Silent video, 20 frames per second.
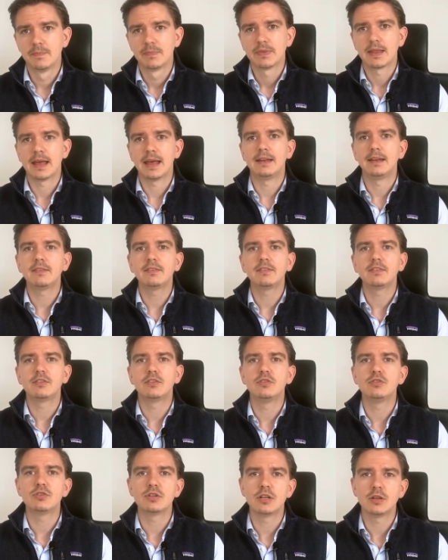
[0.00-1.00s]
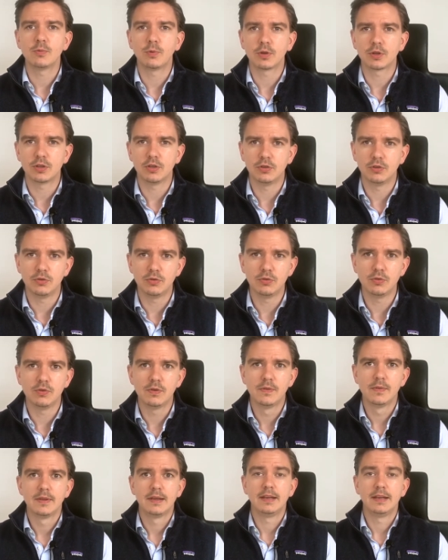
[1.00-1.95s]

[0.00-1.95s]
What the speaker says: And this is usually what you do,